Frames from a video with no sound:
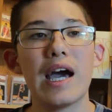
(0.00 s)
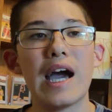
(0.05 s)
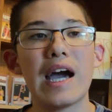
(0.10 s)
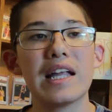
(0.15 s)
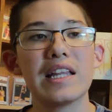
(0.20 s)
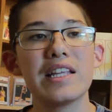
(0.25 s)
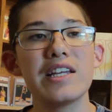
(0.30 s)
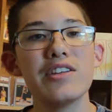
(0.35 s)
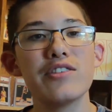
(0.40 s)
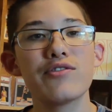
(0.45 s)

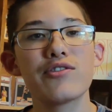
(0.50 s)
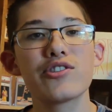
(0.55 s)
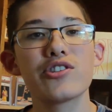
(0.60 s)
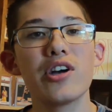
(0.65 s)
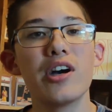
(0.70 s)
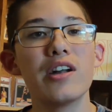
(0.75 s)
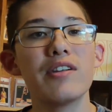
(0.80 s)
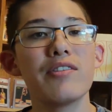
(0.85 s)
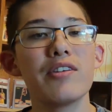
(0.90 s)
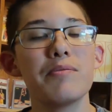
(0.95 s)
At least for
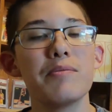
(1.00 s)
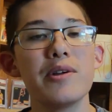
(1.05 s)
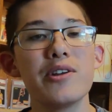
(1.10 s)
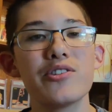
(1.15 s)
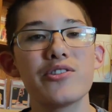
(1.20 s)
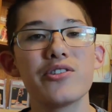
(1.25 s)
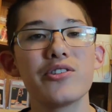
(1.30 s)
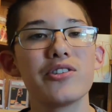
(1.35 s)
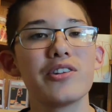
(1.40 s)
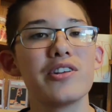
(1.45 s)
Donovan
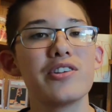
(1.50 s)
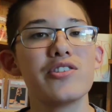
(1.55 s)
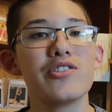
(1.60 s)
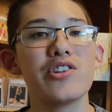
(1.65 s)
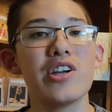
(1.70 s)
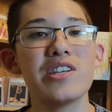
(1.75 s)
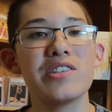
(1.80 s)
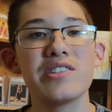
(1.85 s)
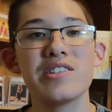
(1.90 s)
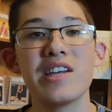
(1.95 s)
Mitchell and
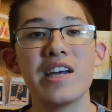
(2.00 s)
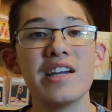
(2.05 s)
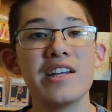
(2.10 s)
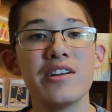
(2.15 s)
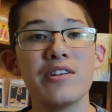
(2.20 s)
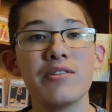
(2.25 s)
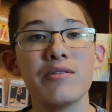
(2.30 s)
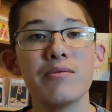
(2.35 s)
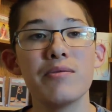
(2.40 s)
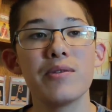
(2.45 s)
Jason
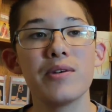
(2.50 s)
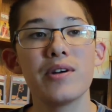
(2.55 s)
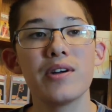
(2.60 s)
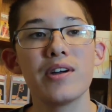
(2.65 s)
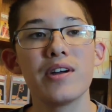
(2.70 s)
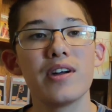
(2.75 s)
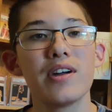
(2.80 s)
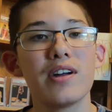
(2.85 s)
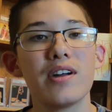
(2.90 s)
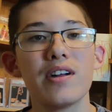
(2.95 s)
Tatum,
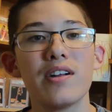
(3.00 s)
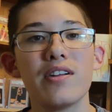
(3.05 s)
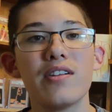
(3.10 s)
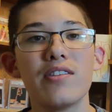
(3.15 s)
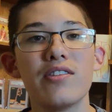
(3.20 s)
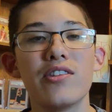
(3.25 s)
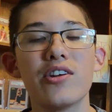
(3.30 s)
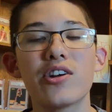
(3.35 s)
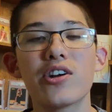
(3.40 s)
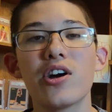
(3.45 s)

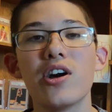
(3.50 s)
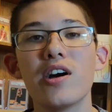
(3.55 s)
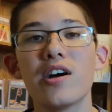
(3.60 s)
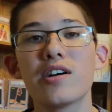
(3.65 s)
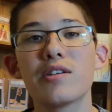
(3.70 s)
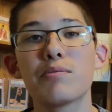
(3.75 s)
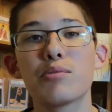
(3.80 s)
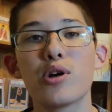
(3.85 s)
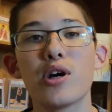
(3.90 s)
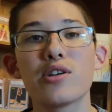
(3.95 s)
their
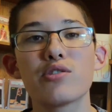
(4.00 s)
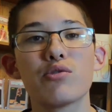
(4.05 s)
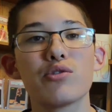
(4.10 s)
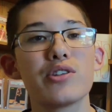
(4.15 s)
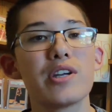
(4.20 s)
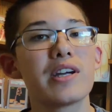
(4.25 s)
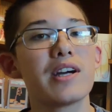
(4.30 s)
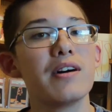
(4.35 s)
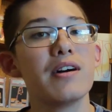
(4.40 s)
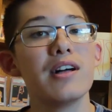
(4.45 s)
card price will
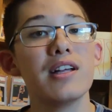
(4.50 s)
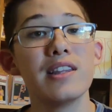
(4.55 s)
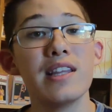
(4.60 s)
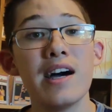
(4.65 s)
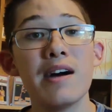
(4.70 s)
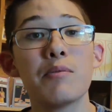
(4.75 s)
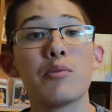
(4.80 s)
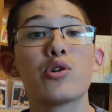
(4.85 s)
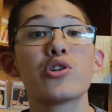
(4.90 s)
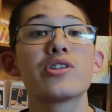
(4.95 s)
take a
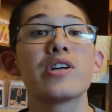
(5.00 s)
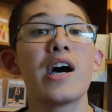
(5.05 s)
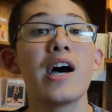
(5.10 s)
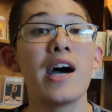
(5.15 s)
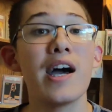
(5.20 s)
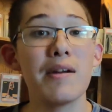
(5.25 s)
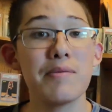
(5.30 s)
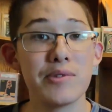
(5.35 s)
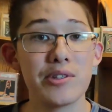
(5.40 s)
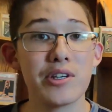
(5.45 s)
lot more
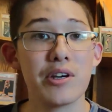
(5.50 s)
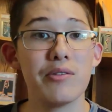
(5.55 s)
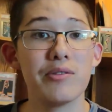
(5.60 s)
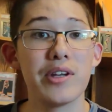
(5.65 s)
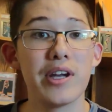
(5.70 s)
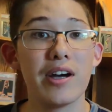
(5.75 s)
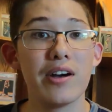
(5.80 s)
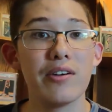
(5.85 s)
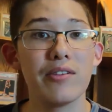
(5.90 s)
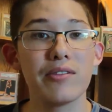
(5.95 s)
time to go
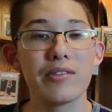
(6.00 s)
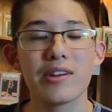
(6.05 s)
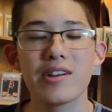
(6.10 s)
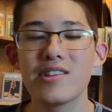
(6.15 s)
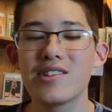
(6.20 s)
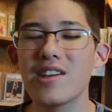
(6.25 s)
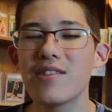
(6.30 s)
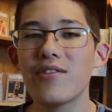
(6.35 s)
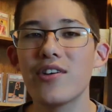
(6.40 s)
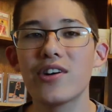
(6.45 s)
down
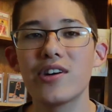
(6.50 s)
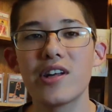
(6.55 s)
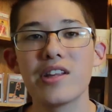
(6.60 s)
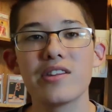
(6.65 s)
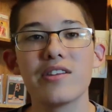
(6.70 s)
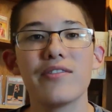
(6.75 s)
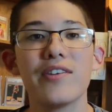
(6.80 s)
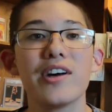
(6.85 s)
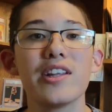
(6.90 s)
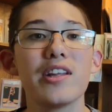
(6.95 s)
because they've already
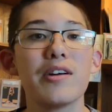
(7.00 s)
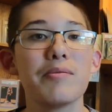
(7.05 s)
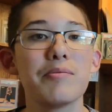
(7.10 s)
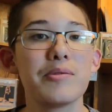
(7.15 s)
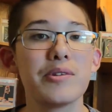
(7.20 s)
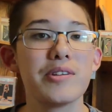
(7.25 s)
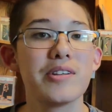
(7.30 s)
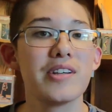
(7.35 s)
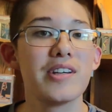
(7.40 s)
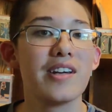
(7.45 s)

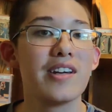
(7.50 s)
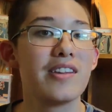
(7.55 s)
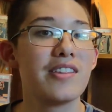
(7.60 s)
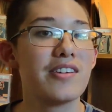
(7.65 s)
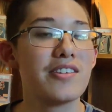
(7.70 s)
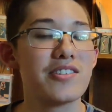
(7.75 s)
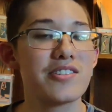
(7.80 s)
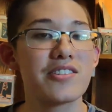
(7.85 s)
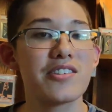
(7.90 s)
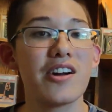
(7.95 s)
developed
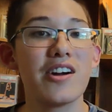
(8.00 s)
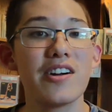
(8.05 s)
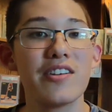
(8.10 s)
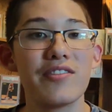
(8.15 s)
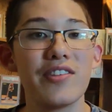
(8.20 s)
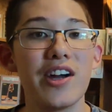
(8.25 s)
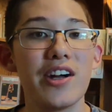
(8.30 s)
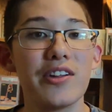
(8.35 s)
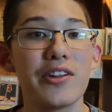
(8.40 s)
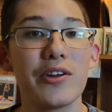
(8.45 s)
their star
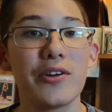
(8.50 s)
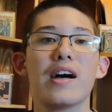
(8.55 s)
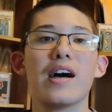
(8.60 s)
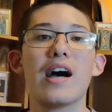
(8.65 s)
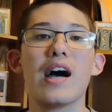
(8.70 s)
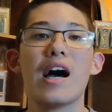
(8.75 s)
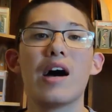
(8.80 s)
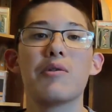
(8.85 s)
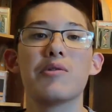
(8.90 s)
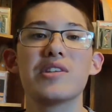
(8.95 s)
value.
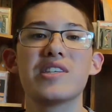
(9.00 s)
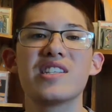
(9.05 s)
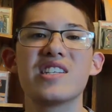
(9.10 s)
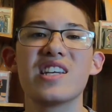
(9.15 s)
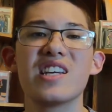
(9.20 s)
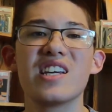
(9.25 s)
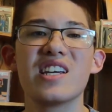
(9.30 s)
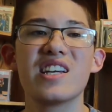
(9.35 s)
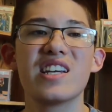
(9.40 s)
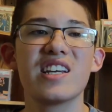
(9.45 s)
I would
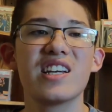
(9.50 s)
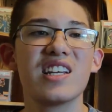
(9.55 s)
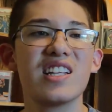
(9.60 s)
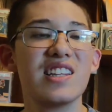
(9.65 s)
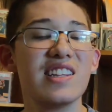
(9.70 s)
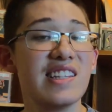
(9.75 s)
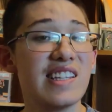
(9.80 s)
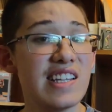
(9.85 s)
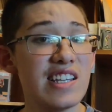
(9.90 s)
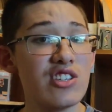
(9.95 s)
say
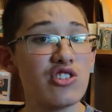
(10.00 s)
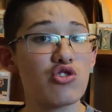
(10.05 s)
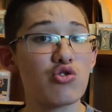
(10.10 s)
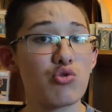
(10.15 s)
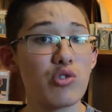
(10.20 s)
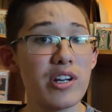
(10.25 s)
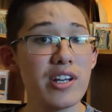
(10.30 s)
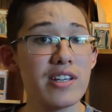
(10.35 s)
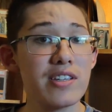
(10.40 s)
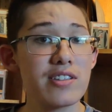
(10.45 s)
least
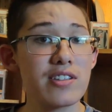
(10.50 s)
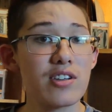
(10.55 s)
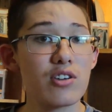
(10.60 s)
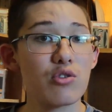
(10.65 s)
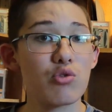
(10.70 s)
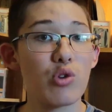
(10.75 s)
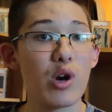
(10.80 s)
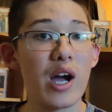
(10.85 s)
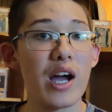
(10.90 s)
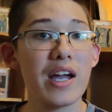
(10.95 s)
risk,
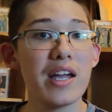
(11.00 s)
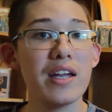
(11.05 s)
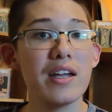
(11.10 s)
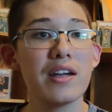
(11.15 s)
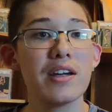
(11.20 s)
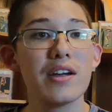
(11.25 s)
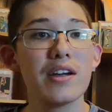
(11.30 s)
right?